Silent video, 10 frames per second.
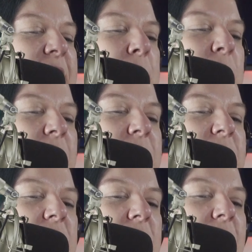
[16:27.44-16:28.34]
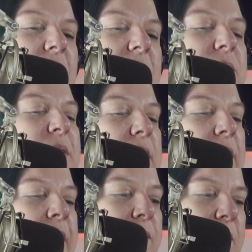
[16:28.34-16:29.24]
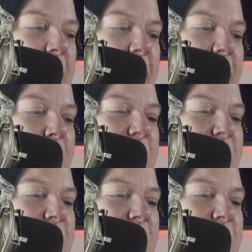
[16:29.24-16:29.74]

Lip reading: that point I was like, because it was a late flight that